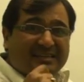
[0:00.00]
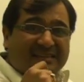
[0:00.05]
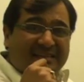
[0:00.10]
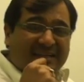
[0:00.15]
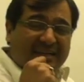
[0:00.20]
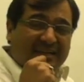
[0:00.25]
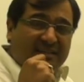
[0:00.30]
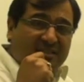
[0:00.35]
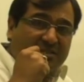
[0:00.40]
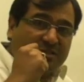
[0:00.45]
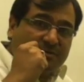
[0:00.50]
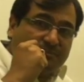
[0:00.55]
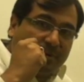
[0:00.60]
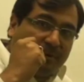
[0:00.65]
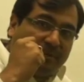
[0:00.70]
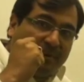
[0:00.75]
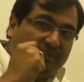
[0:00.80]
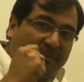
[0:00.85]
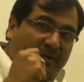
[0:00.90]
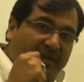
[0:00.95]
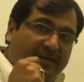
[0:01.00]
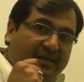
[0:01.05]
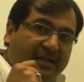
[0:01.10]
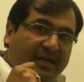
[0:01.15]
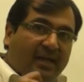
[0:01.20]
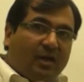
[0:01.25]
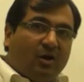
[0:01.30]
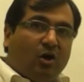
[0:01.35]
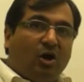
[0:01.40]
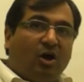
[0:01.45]
their
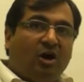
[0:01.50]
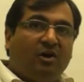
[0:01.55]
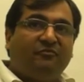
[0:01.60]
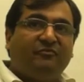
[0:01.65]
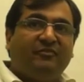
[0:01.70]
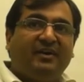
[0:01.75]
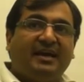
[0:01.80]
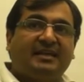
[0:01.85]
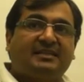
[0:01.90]
probability of